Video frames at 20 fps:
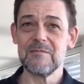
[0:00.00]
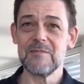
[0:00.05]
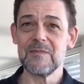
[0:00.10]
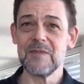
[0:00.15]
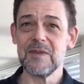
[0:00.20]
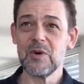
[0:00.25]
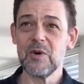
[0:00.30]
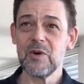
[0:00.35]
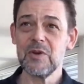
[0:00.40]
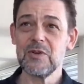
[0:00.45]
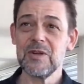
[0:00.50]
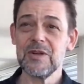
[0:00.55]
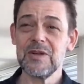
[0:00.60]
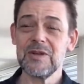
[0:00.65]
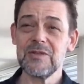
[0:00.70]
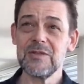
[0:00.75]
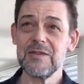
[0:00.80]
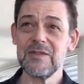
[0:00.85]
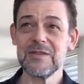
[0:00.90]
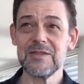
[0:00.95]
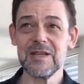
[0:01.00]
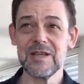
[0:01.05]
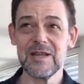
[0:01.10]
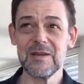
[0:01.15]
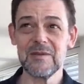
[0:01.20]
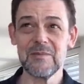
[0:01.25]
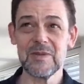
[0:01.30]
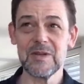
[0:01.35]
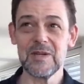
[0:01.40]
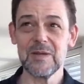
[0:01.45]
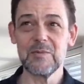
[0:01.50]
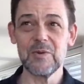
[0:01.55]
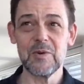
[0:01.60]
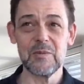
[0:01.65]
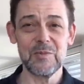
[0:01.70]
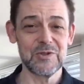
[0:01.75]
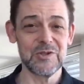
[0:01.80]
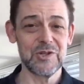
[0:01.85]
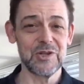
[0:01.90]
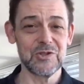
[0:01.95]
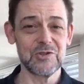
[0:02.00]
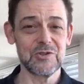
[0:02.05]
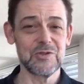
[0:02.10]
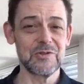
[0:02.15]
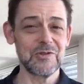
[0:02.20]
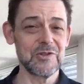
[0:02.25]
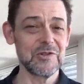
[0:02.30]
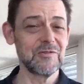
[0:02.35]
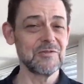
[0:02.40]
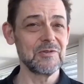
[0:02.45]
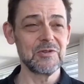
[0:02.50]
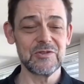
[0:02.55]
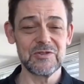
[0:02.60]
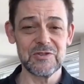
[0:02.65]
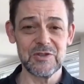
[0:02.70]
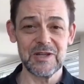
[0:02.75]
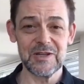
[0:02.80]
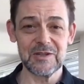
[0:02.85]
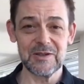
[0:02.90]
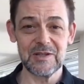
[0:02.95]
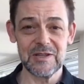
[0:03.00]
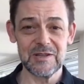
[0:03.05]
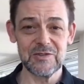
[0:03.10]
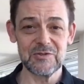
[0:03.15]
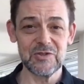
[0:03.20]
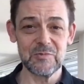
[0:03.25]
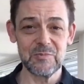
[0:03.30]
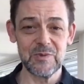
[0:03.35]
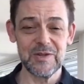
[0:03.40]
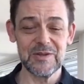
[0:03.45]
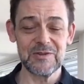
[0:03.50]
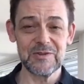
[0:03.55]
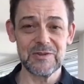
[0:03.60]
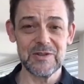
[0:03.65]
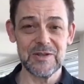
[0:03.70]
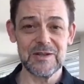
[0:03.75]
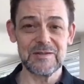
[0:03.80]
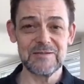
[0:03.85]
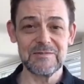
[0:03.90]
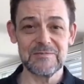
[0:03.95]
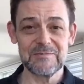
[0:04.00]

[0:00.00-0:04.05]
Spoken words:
The logic is the same, the implementation differs slightly, as you might see.